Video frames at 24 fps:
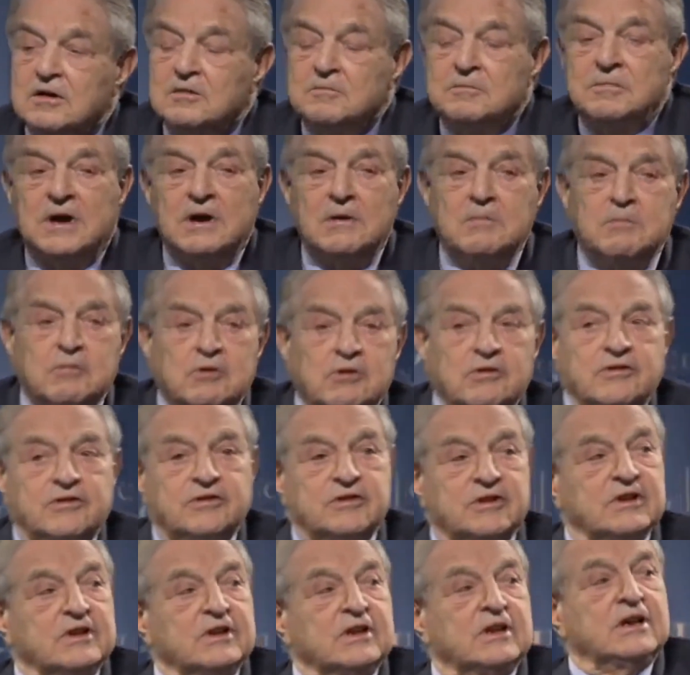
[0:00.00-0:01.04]

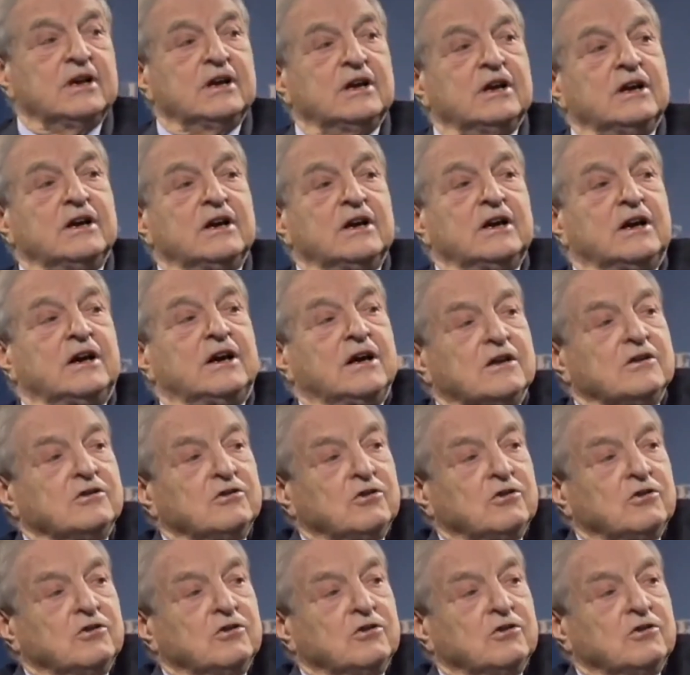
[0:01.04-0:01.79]
Bubbles are